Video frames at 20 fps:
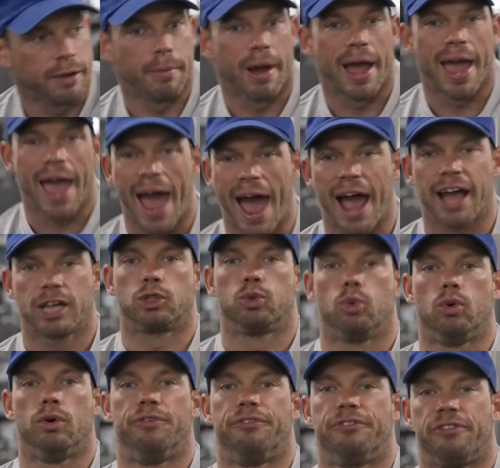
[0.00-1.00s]
my
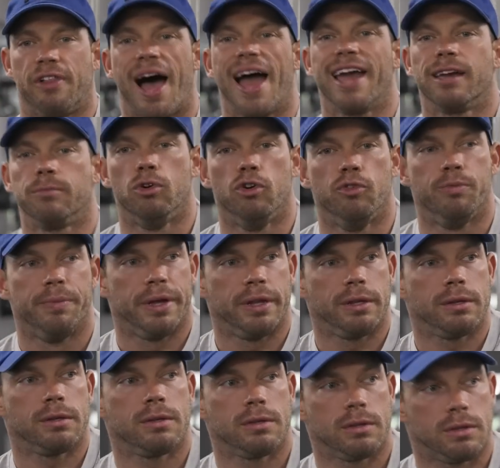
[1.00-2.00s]
actual flying movement
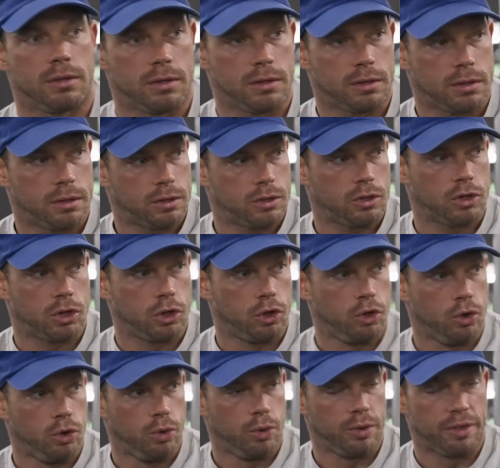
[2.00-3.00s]

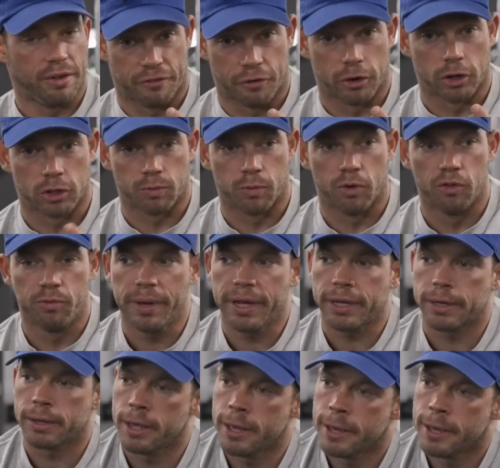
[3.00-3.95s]
to the first movement.